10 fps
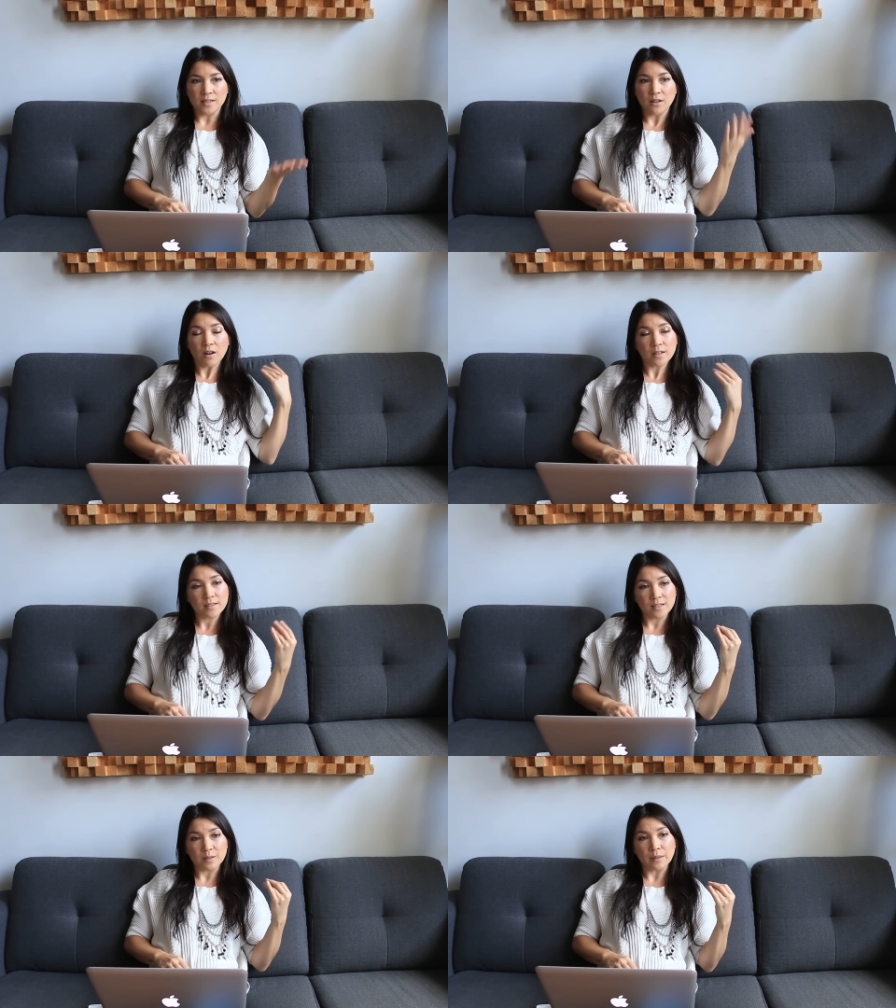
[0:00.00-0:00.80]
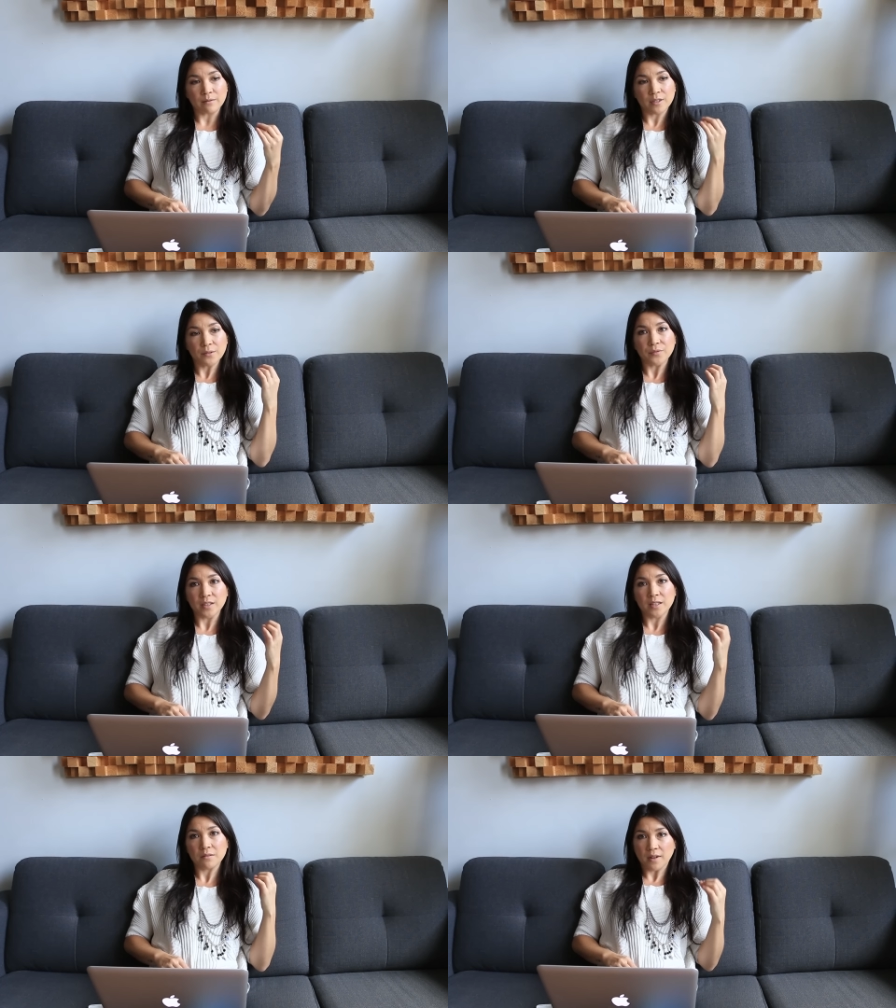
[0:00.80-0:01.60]
And honestly, my real
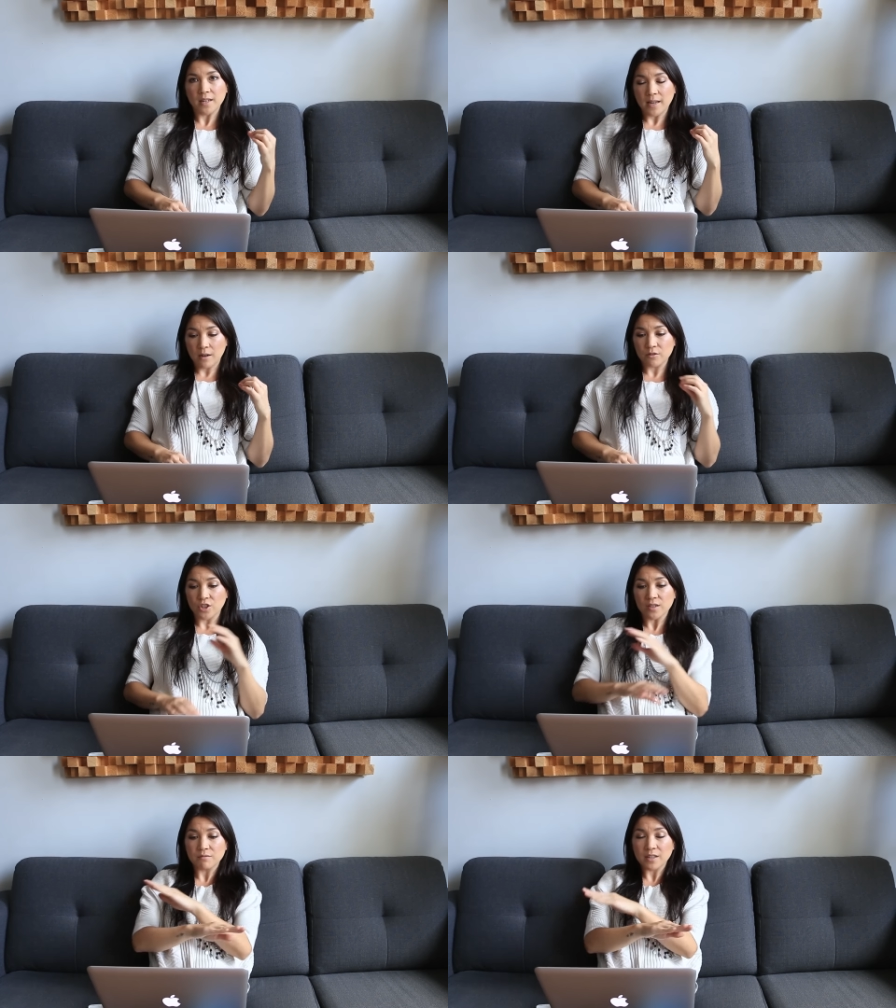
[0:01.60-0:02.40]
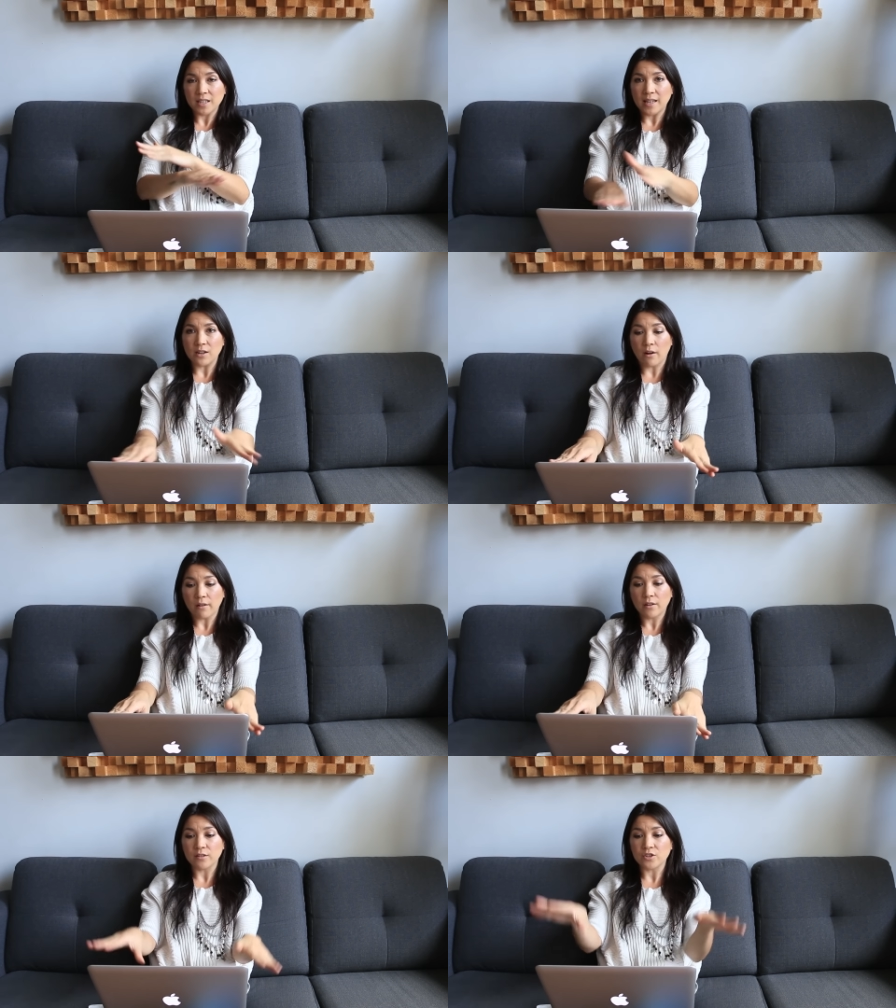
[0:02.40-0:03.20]
feelings right now, just reading that
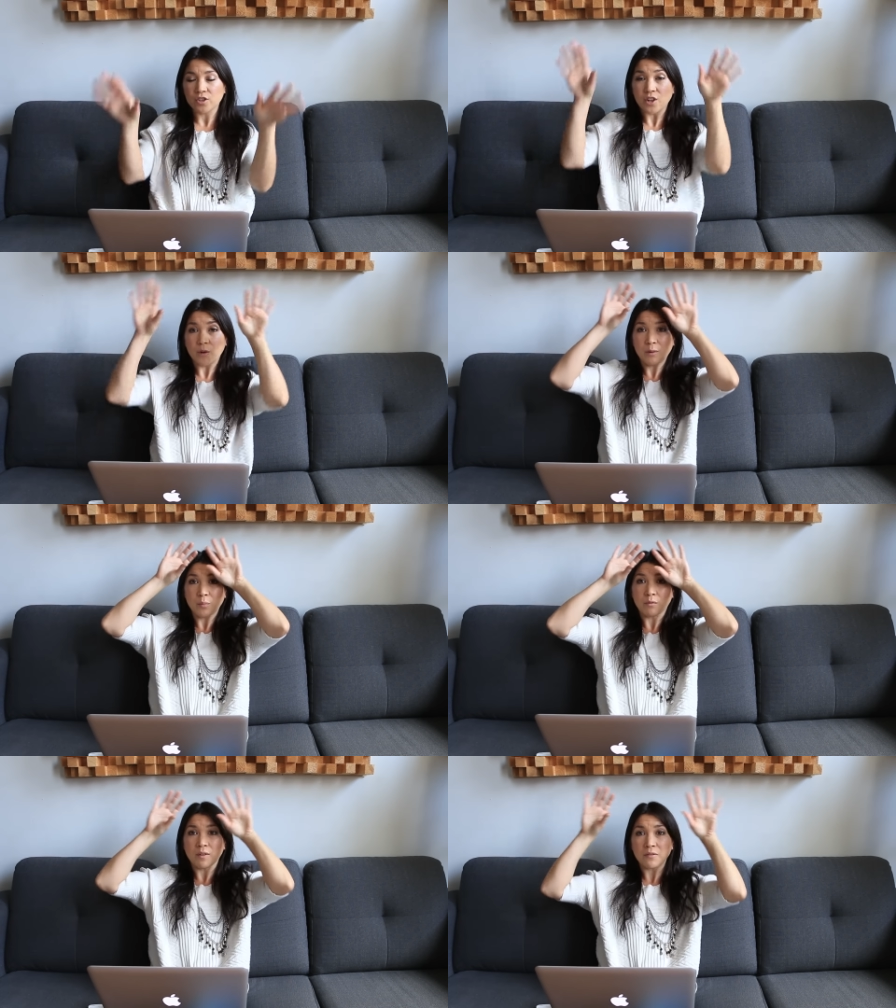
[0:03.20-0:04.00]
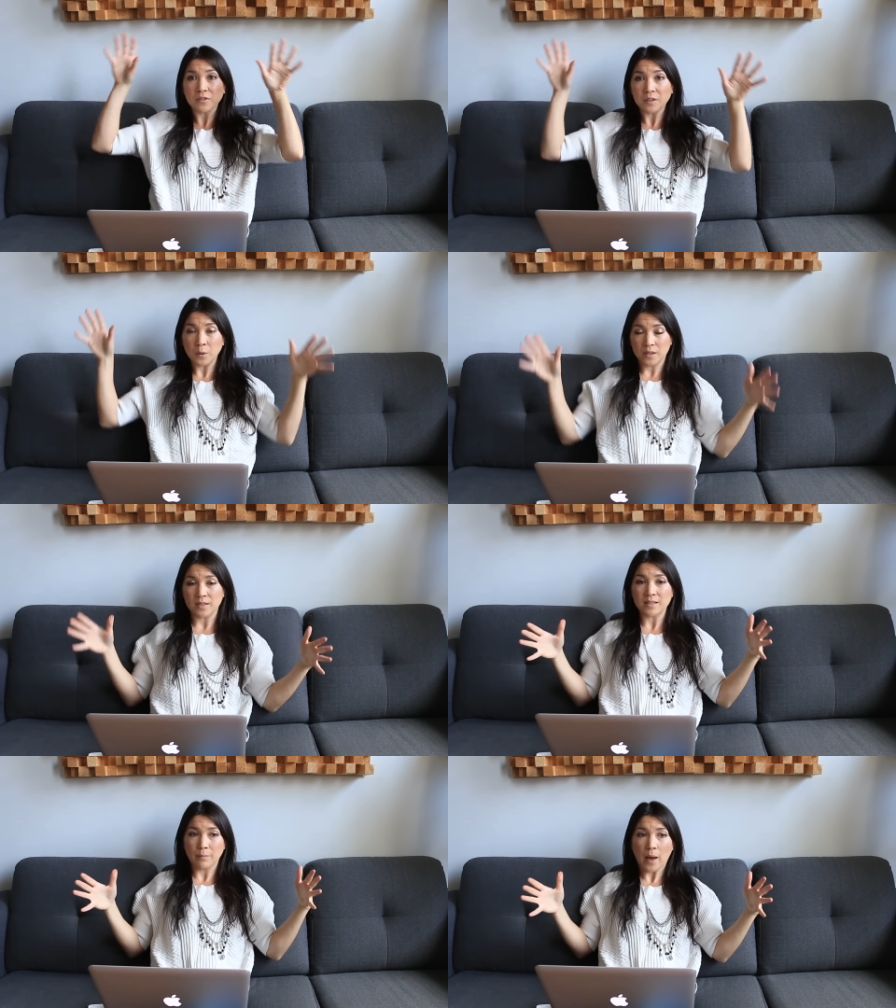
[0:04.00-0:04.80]
article and just knowing peripherally what
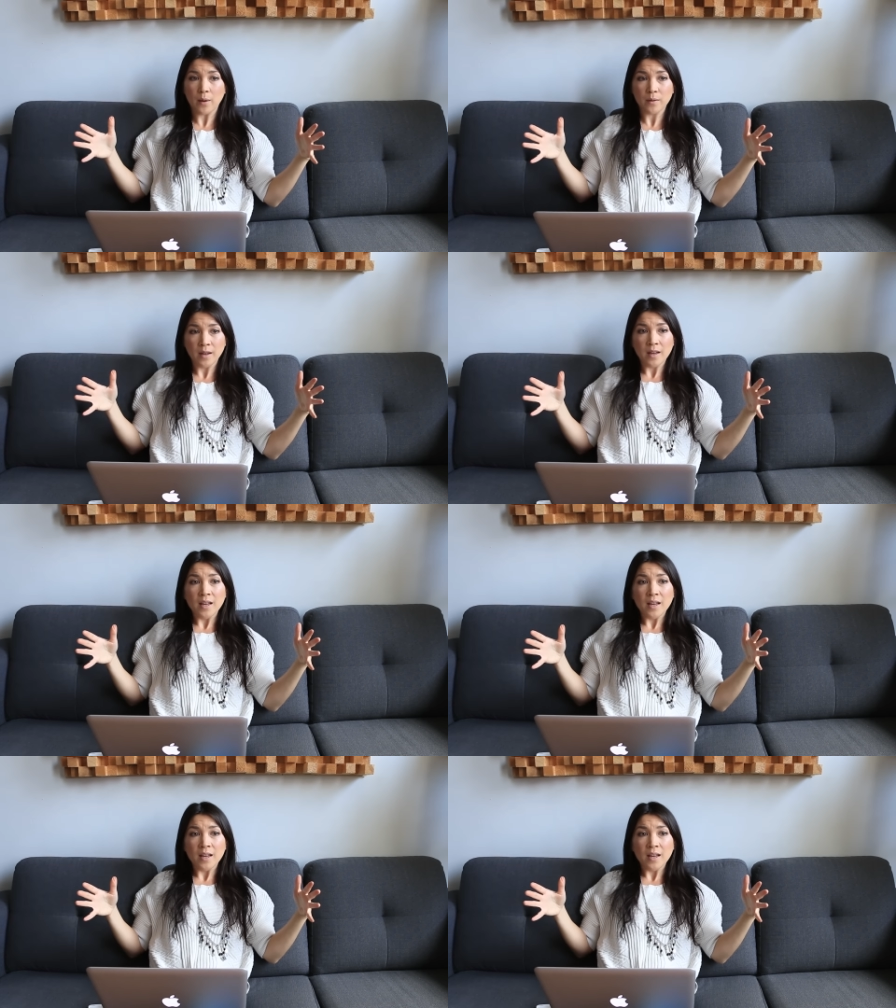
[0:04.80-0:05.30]
this is about,